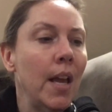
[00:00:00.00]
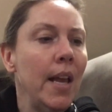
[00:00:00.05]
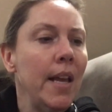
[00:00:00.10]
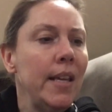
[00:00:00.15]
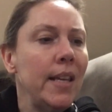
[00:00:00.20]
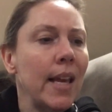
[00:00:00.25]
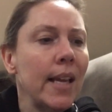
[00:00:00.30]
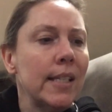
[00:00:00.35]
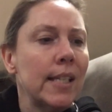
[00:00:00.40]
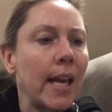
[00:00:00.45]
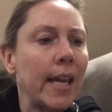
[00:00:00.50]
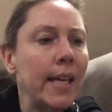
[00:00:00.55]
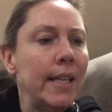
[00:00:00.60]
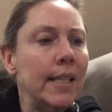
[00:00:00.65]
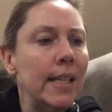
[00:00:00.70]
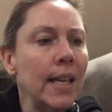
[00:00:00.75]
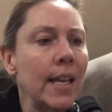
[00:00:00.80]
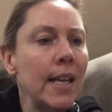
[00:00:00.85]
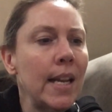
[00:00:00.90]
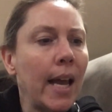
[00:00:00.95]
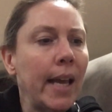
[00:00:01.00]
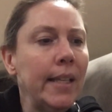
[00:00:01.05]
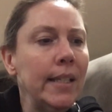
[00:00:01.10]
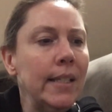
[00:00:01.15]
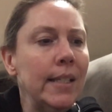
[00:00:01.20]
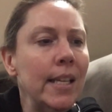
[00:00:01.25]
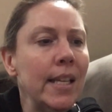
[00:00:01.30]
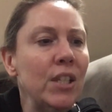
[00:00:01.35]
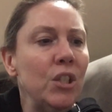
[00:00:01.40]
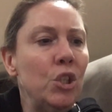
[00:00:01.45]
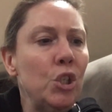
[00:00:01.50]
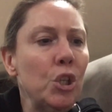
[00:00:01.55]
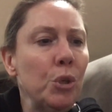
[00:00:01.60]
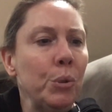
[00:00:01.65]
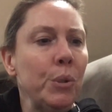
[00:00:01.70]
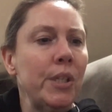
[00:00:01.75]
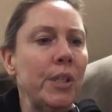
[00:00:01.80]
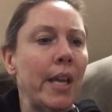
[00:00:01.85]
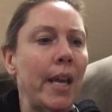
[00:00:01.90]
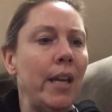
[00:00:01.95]
"Yes, I did. I did
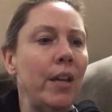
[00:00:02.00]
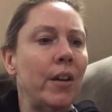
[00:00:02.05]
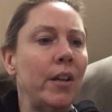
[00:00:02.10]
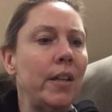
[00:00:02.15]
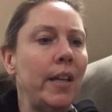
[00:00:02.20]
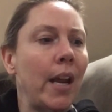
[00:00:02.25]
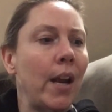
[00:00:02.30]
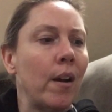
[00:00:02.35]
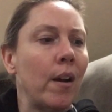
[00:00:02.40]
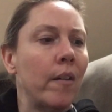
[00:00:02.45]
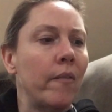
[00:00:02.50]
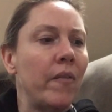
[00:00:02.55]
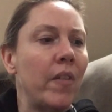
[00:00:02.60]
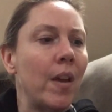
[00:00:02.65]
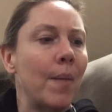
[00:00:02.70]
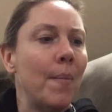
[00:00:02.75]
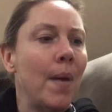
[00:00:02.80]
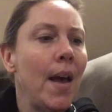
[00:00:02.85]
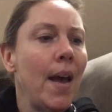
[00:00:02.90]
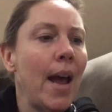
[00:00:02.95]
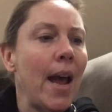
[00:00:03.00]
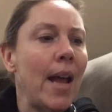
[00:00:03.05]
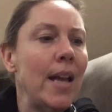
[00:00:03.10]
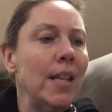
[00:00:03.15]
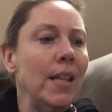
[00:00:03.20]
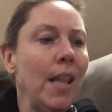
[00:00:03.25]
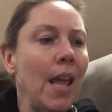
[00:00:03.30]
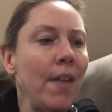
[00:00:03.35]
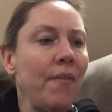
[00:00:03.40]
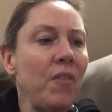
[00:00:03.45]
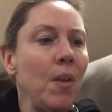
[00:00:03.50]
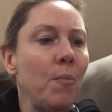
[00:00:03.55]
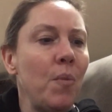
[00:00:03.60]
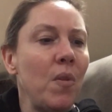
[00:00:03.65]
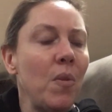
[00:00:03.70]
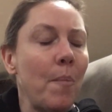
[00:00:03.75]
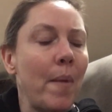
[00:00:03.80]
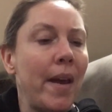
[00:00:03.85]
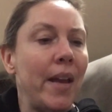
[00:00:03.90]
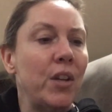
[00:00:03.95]
too take good care of them. I left them
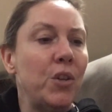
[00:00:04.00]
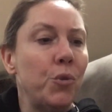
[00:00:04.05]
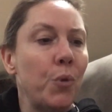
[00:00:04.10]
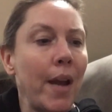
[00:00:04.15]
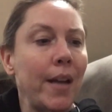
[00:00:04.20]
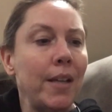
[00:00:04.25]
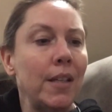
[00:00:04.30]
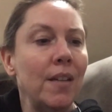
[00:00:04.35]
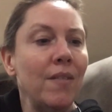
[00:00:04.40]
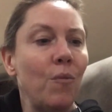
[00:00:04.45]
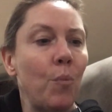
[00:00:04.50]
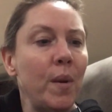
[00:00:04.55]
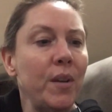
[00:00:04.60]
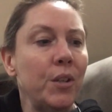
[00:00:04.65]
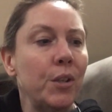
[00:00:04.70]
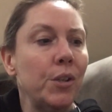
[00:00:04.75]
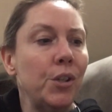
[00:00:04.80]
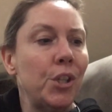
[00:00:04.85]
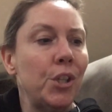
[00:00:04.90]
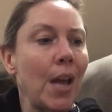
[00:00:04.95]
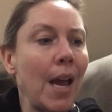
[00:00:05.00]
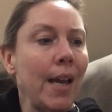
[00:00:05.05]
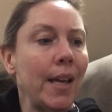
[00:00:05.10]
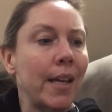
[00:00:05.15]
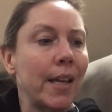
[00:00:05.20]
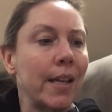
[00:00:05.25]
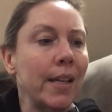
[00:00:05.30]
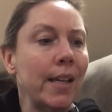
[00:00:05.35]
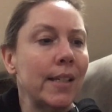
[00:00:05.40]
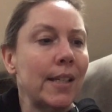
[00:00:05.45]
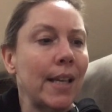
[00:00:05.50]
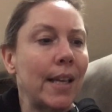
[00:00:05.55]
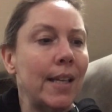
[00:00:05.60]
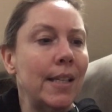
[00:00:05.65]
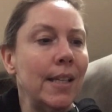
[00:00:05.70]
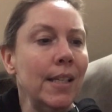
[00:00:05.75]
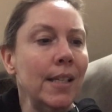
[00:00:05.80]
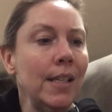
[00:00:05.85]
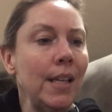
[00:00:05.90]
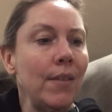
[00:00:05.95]
with my attractive winter jacket because I
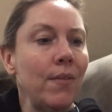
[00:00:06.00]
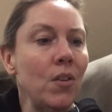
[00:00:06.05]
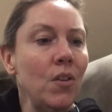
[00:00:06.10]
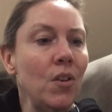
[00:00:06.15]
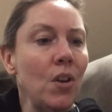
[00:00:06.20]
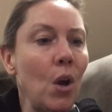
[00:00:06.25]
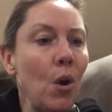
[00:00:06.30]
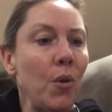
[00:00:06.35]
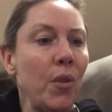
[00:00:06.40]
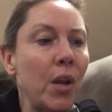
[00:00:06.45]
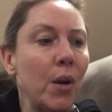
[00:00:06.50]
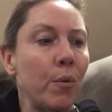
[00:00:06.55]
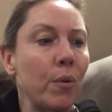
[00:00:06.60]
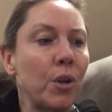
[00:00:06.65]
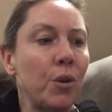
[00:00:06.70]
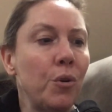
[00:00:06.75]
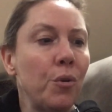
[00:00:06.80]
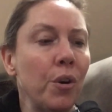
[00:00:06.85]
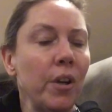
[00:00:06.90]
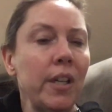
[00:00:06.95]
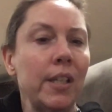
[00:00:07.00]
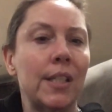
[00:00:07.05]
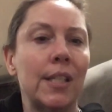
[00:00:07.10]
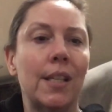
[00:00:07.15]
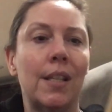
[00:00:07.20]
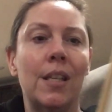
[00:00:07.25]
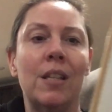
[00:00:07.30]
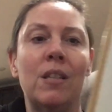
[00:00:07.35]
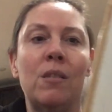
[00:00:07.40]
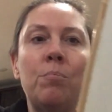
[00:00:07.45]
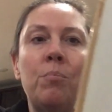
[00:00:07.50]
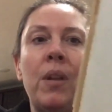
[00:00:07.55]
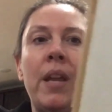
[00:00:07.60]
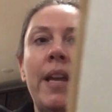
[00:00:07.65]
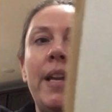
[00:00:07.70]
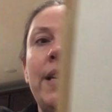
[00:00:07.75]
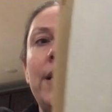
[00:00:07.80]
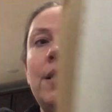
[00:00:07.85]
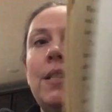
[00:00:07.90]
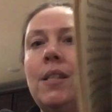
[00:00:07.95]
didn't even know there were crooks at this
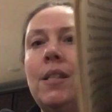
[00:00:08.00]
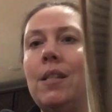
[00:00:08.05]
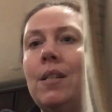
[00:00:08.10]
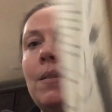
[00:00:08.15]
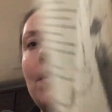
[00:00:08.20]
place."